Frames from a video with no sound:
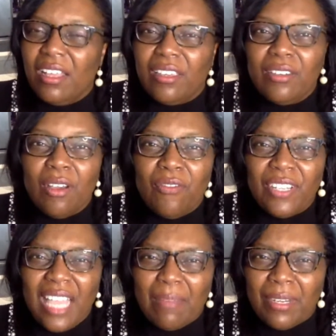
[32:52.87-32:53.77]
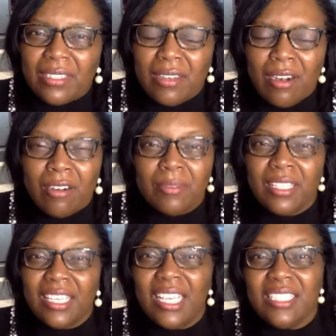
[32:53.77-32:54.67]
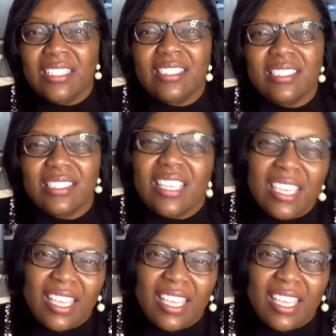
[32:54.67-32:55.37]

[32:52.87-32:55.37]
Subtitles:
for lack of a better term, the kitchen sink